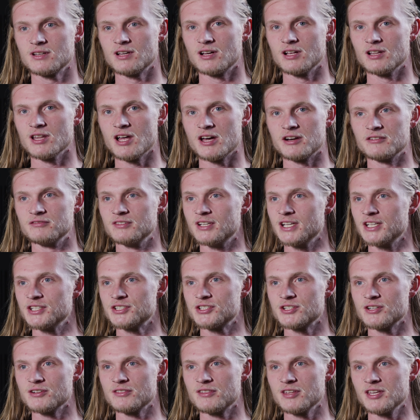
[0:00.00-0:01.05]
a lot of
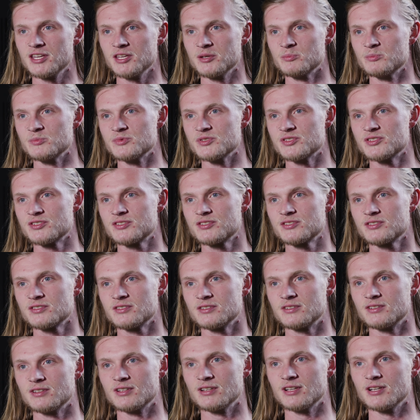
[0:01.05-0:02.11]
nature themes,
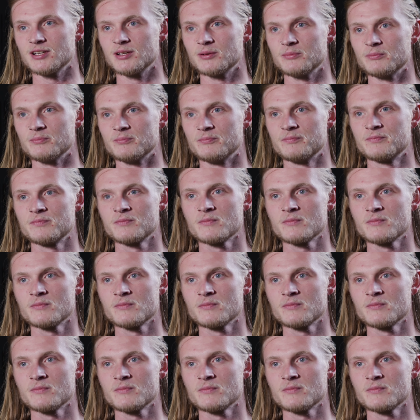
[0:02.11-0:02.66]
um,